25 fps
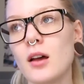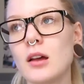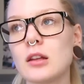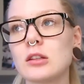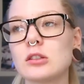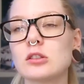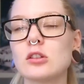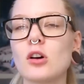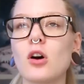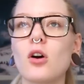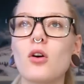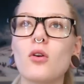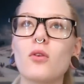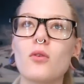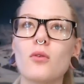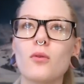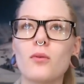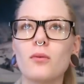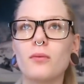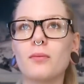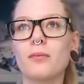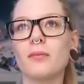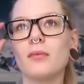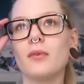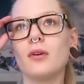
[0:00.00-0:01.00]
So,
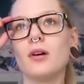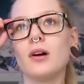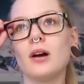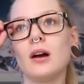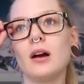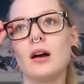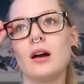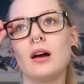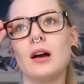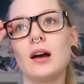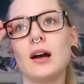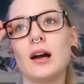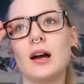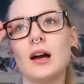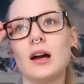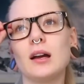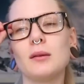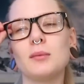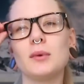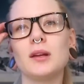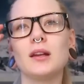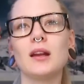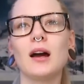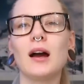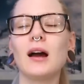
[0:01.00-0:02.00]
I
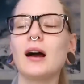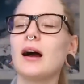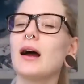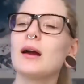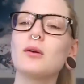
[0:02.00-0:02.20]
mean,